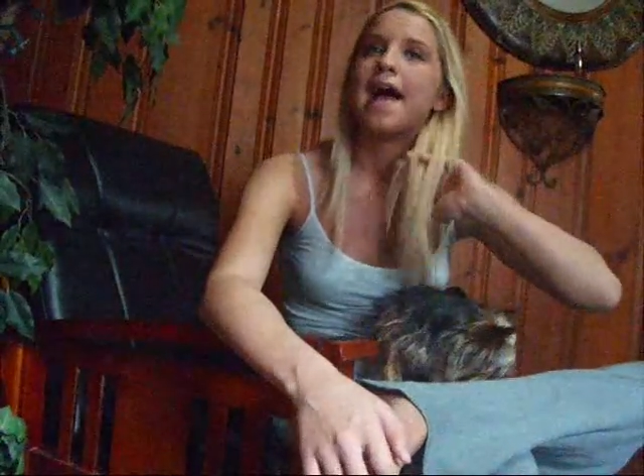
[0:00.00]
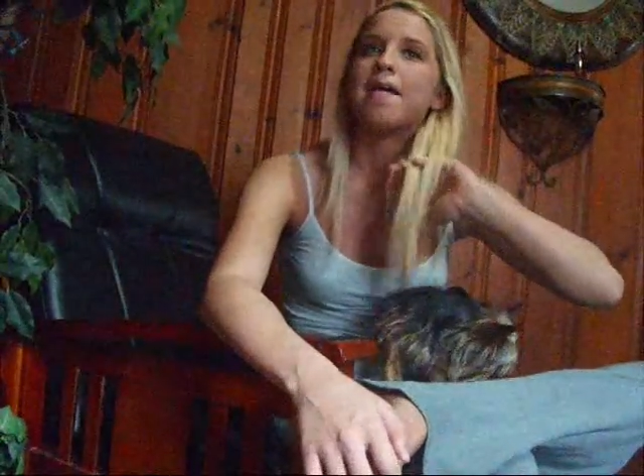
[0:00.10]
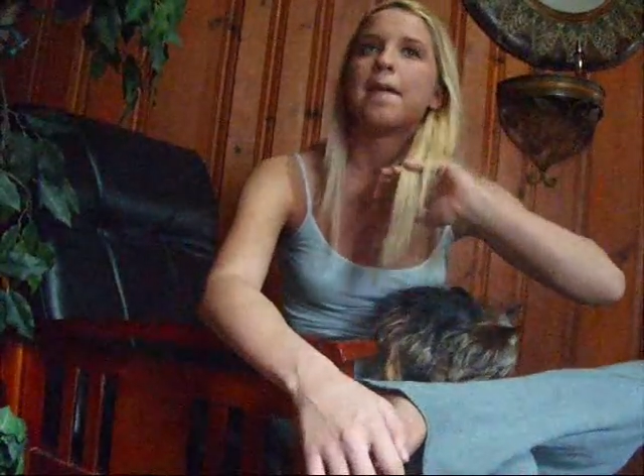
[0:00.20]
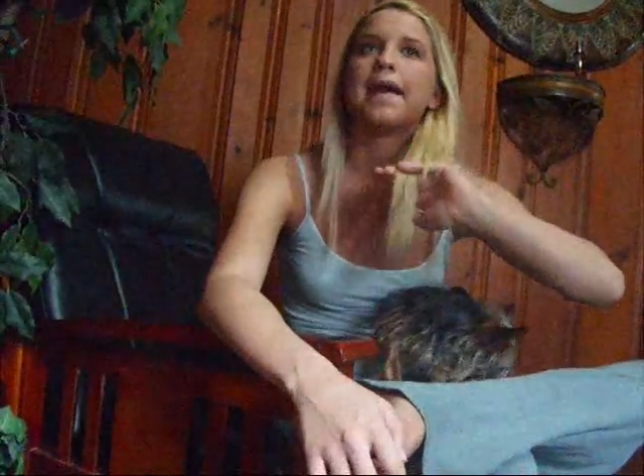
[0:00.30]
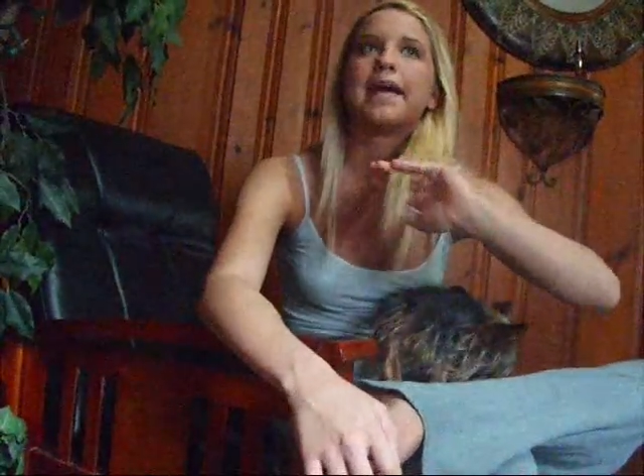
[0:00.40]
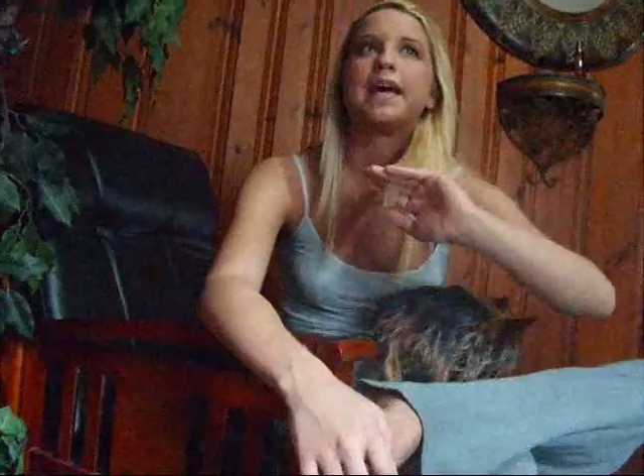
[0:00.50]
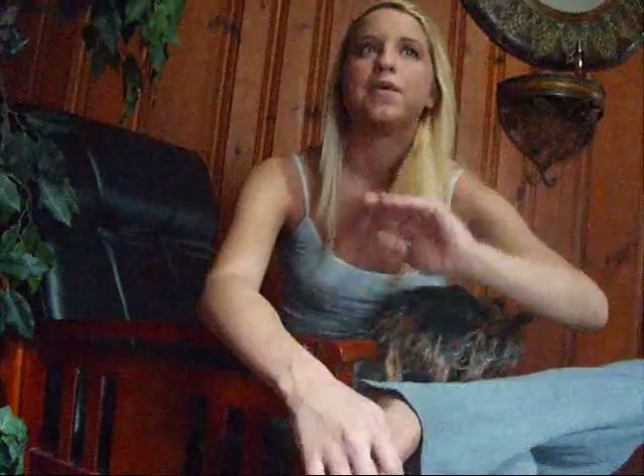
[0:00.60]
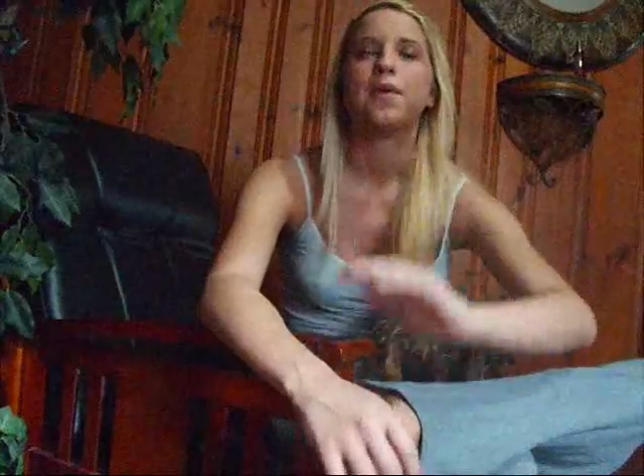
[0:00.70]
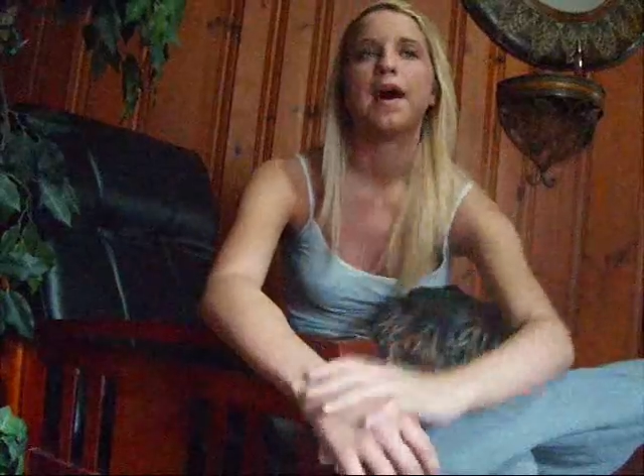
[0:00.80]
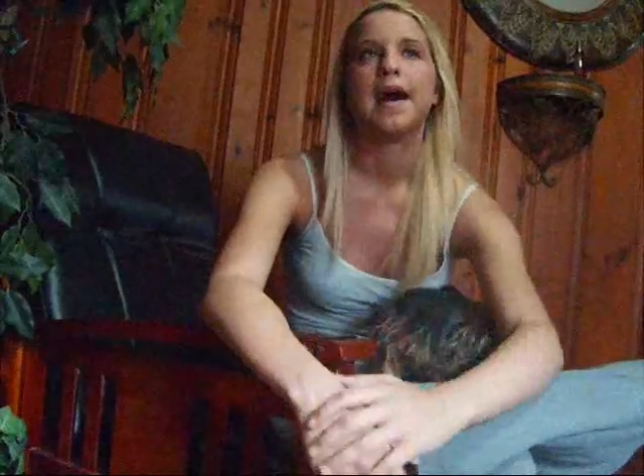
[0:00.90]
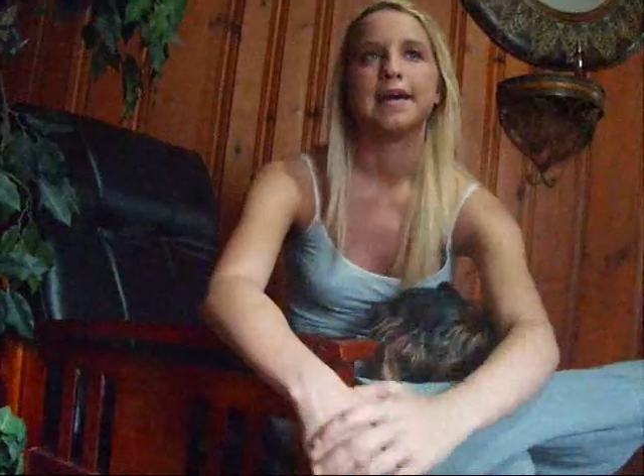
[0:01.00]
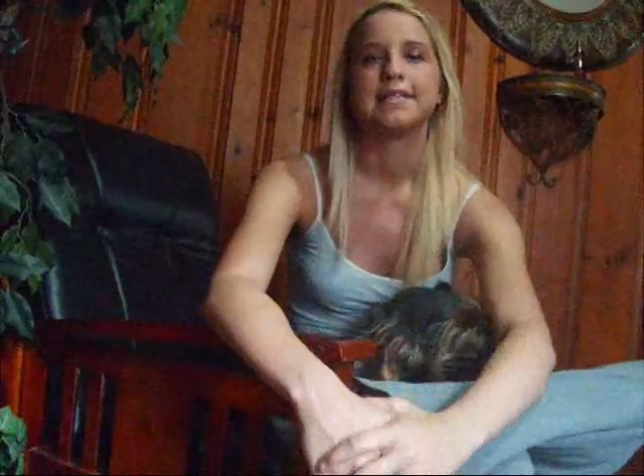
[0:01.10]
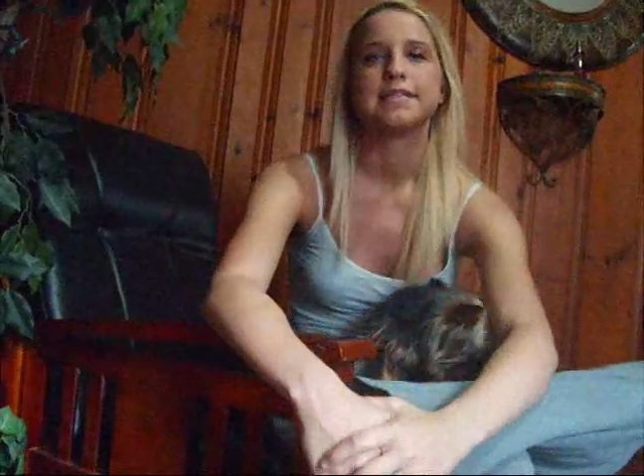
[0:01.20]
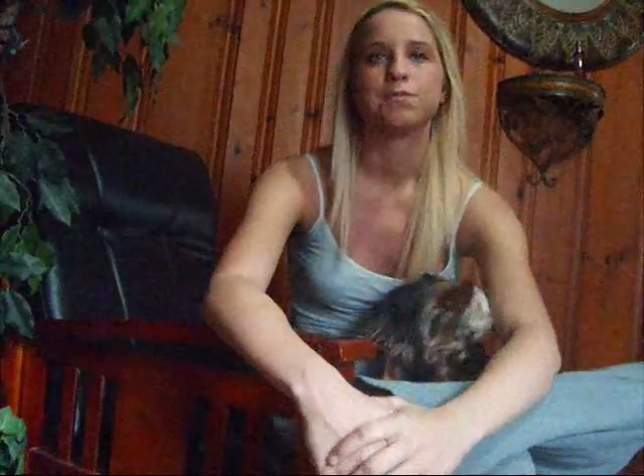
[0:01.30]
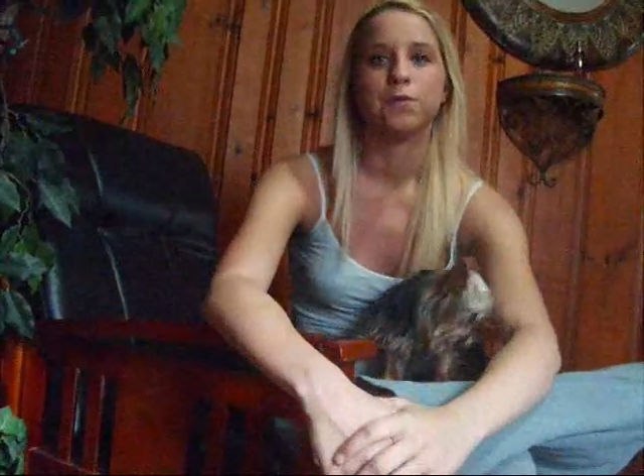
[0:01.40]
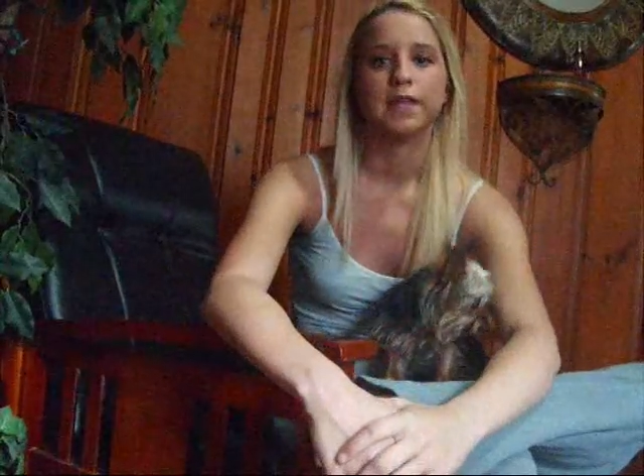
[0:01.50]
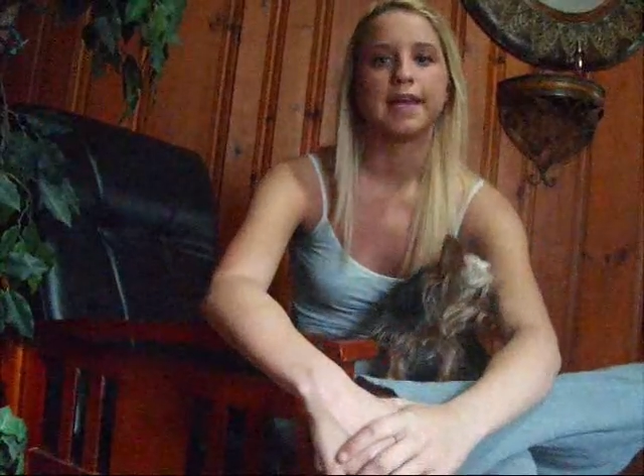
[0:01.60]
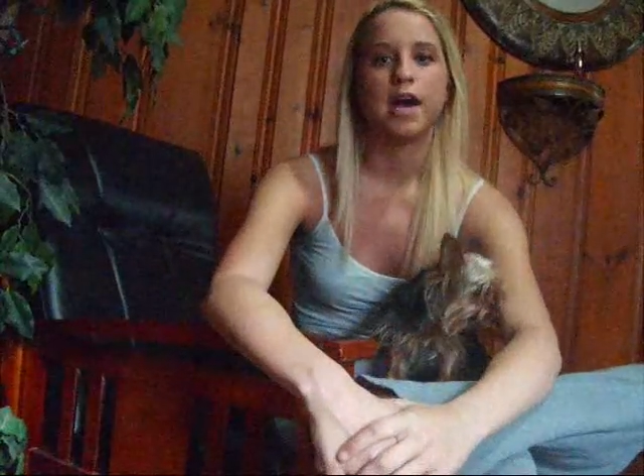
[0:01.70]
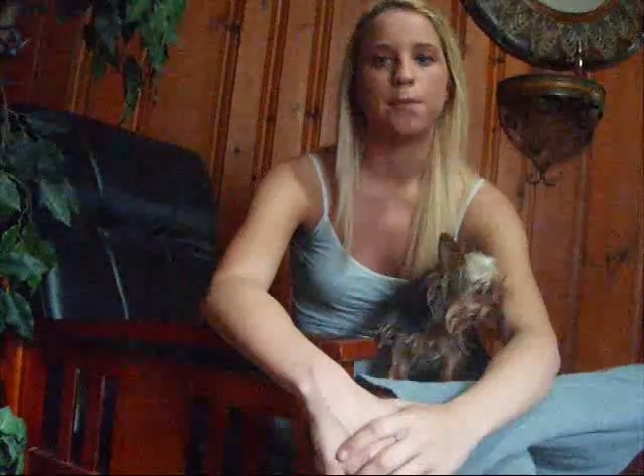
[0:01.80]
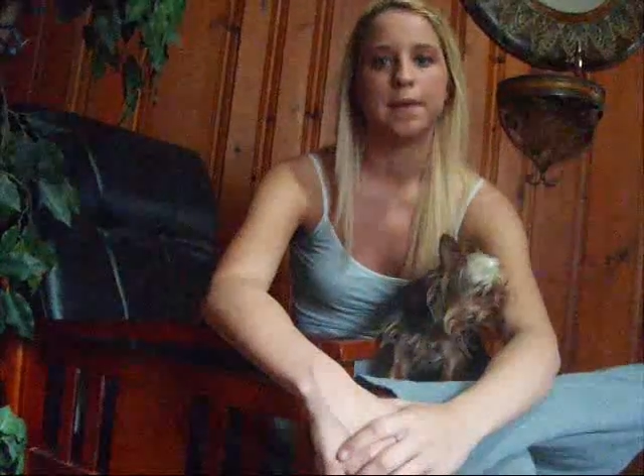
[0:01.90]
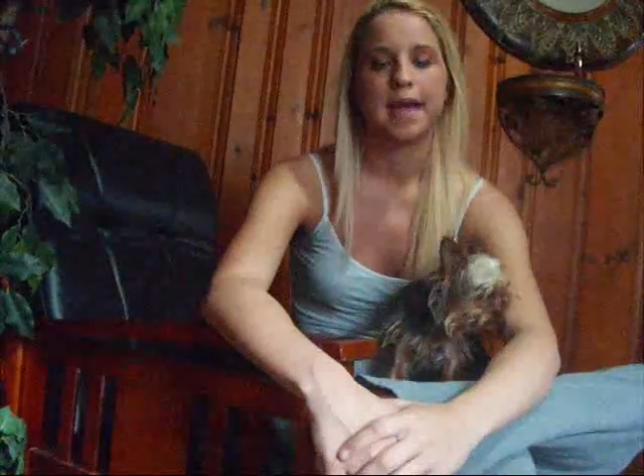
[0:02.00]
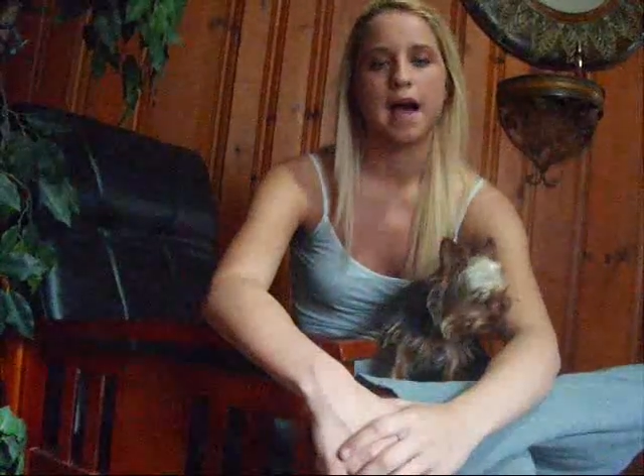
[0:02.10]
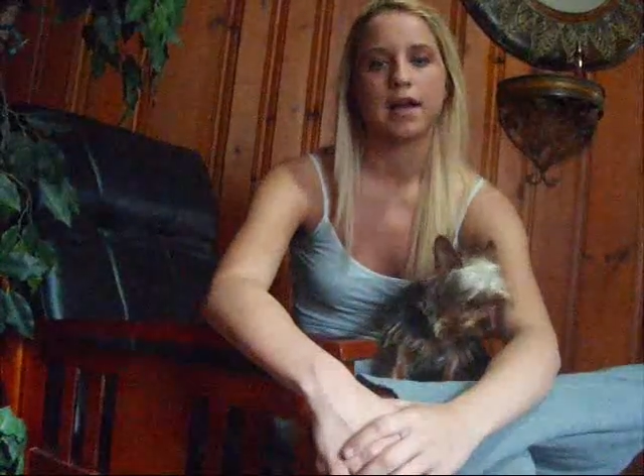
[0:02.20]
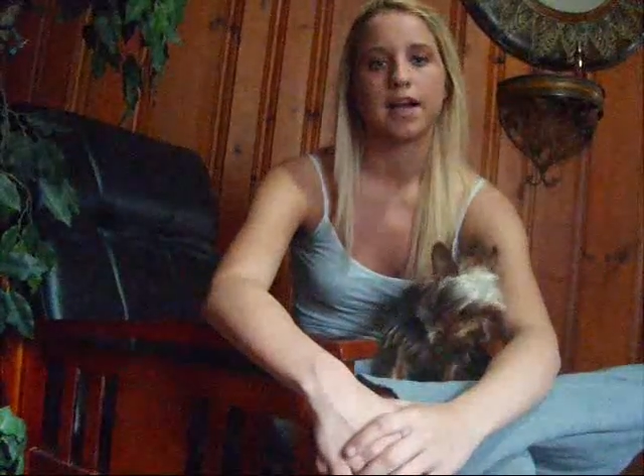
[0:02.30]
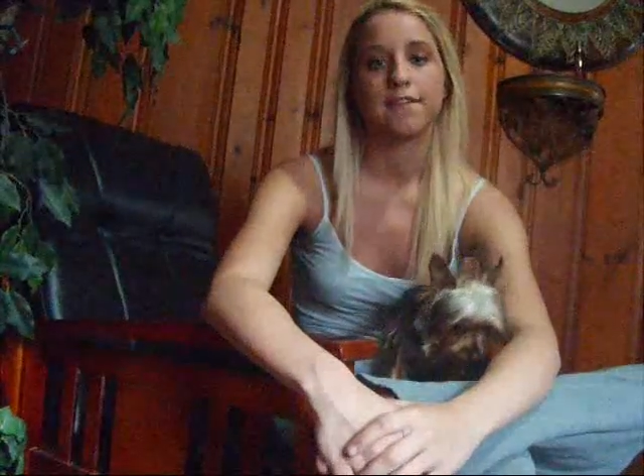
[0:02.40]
everybody who has really helped me out.